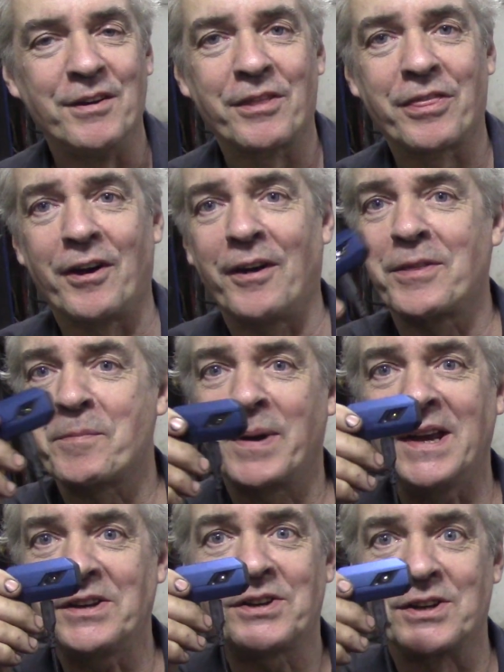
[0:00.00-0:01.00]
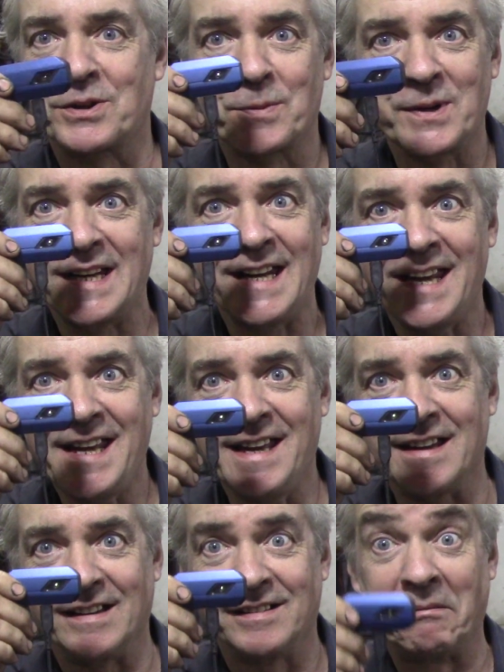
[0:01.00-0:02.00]
thought the pictures were in
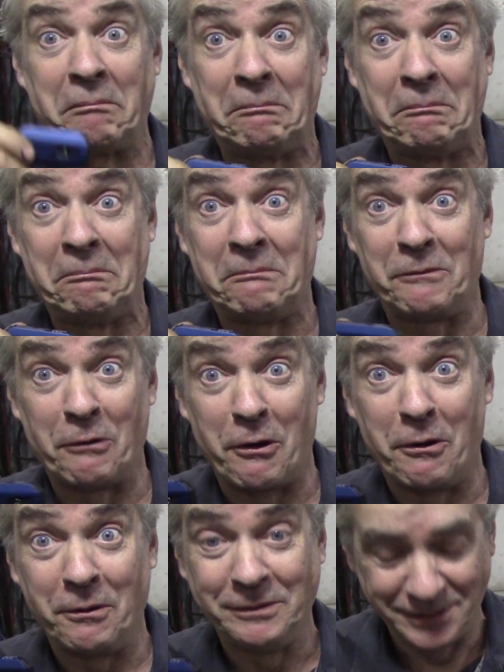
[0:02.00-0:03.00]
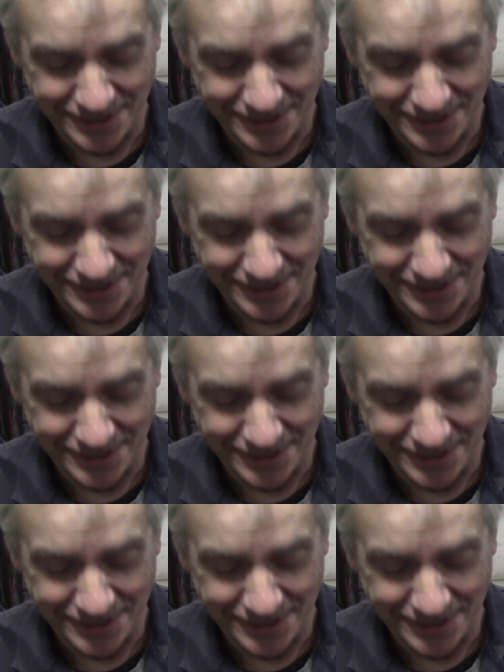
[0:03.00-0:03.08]
here wrong